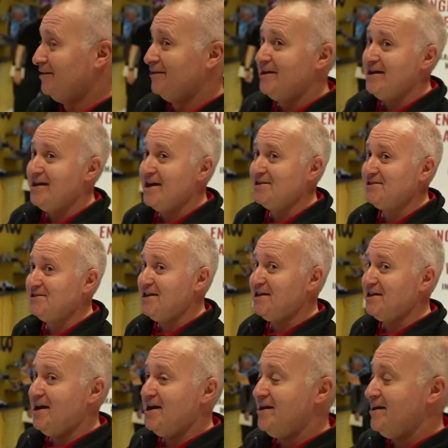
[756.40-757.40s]

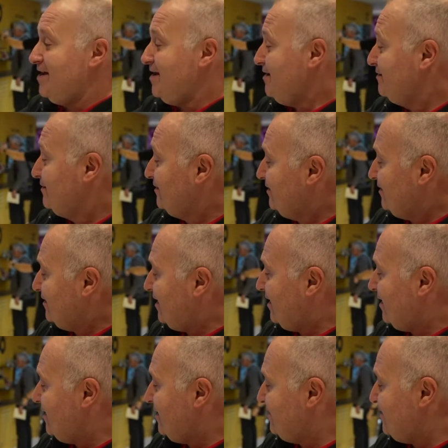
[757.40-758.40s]
ESDK here.
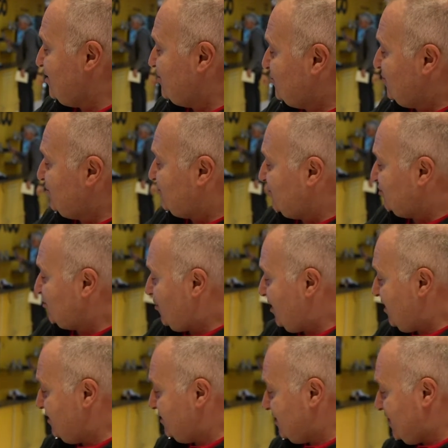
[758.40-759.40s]
This was
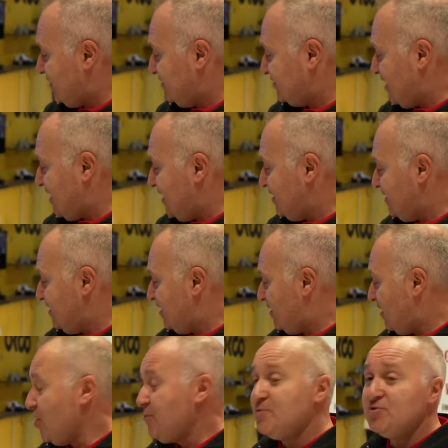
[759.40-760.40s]
designed as a
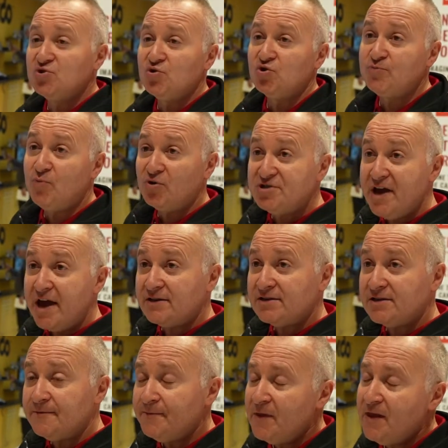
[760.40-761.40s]
open source
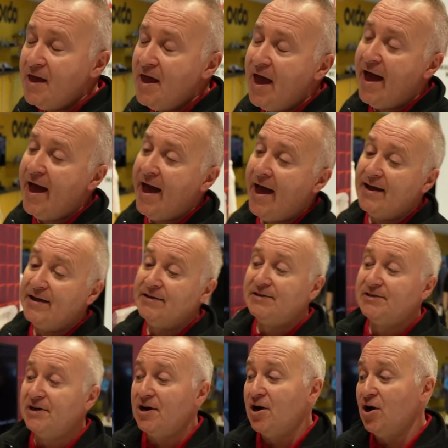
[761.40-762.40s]
project, and
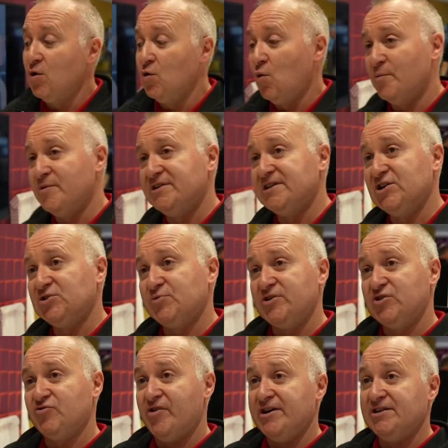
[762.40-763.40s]
what we did is we
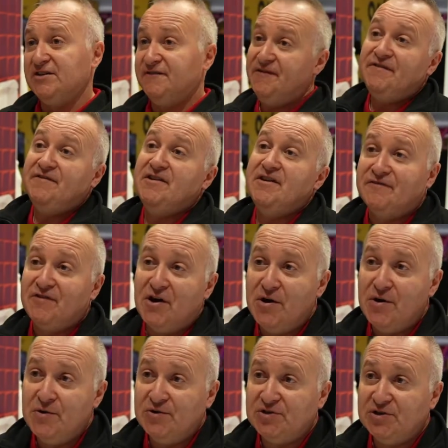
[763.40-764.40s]
created 50 of
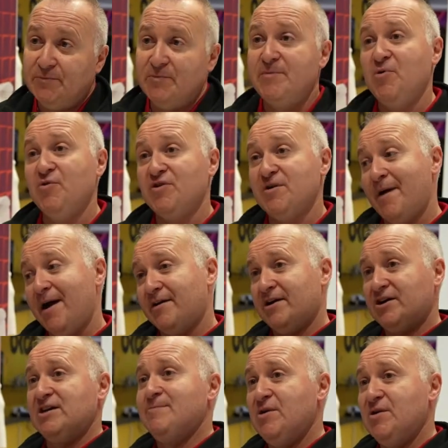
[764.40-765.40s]
those and we put them out in
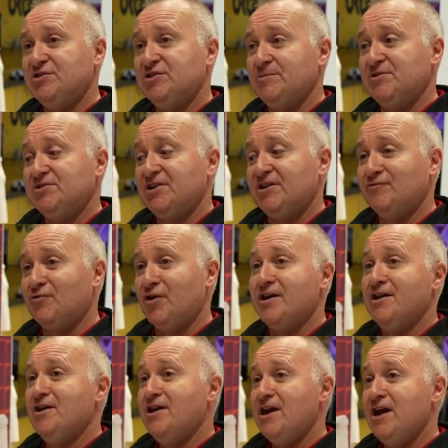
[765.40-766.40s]
our community, and we said, right,
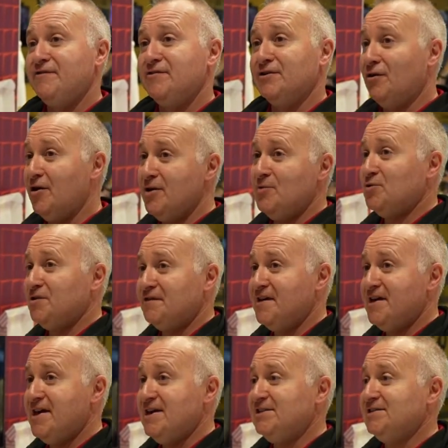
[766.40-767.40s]
if you'd like one of
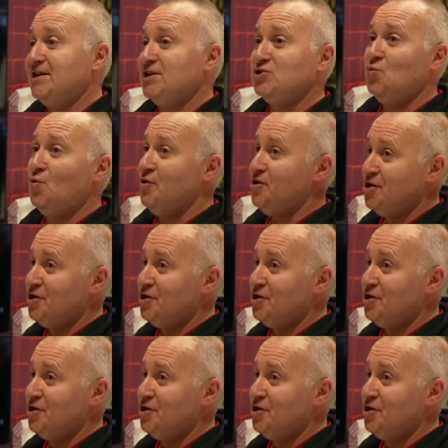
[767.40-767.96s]
these, tell us what you're